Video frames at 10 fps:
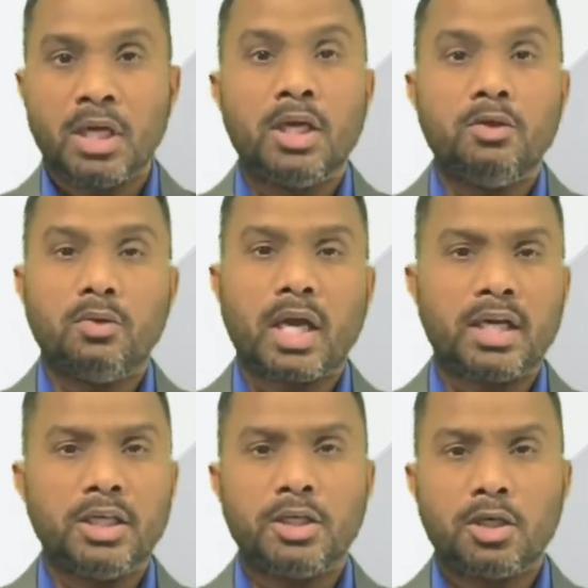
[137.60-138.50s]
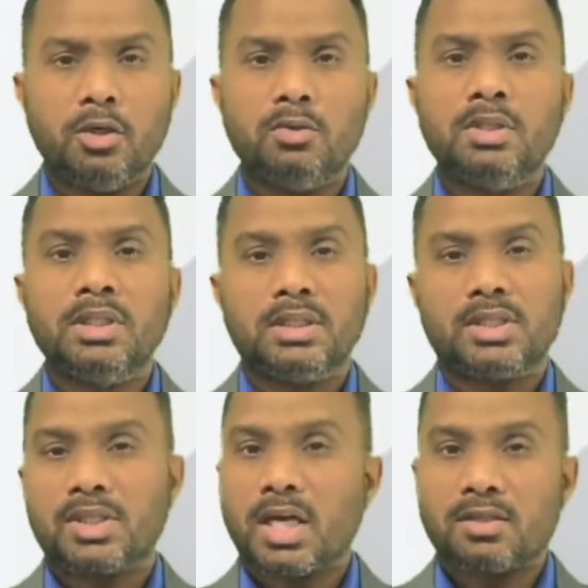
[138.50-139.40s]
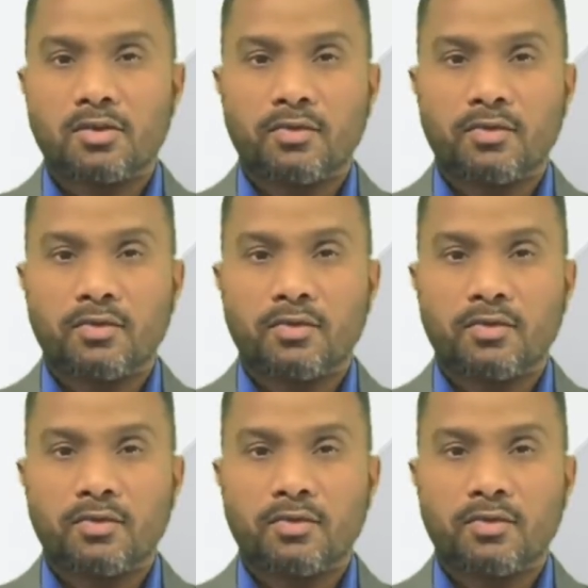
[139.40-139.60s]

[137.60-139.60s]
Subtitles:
You can include the stance of